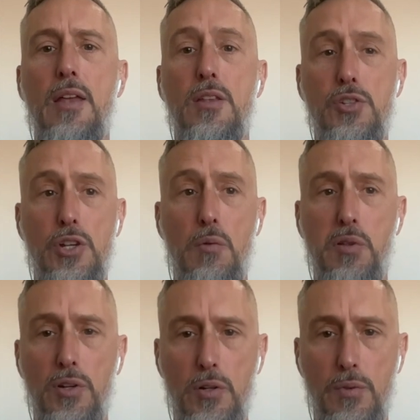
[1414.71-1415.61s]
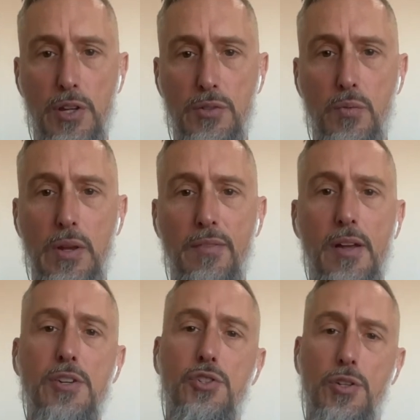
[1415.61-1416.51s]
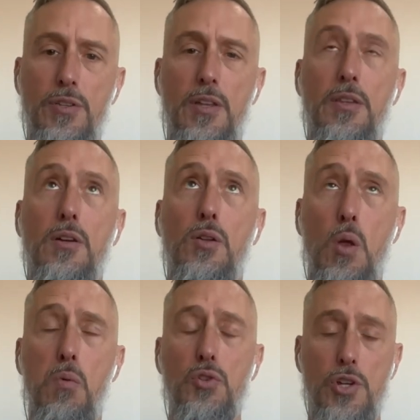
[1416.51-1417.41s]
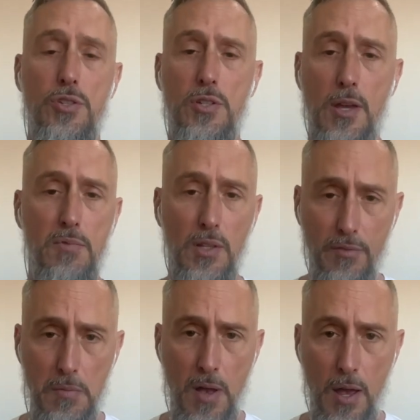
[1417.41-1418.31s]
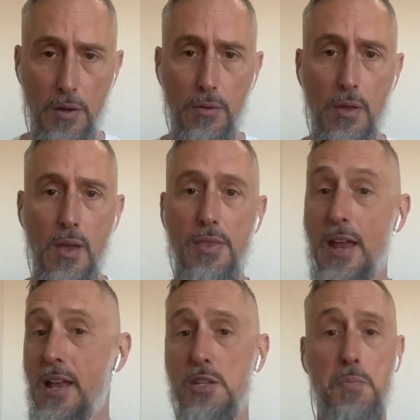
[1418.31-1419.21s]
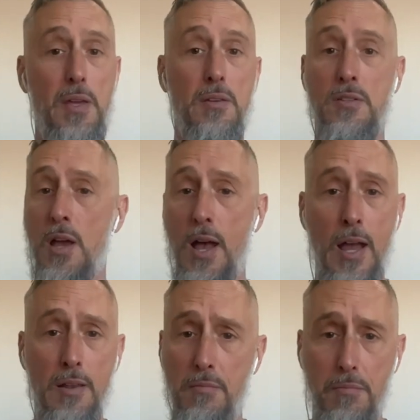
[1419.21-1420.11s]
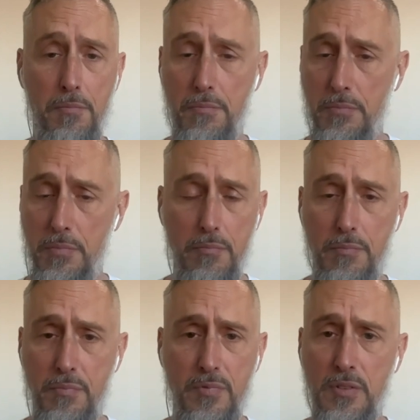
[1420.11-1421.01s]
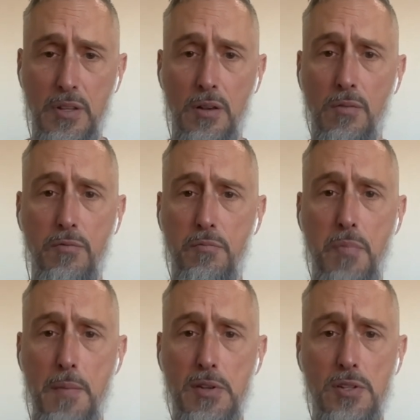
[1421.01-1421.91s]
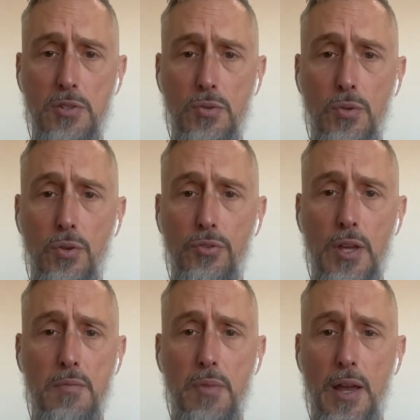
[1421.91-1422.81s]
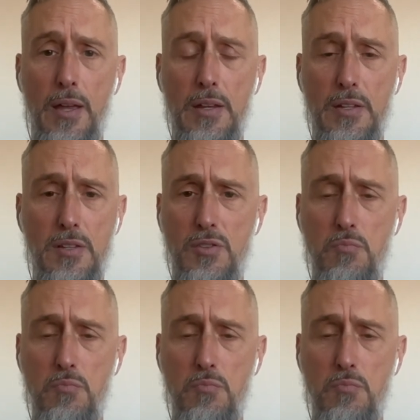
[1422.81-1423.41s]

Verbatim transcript: and the geopolitical risk, we have understood that the global just-in-time delivery model that has been taught, you know, by business schools and by and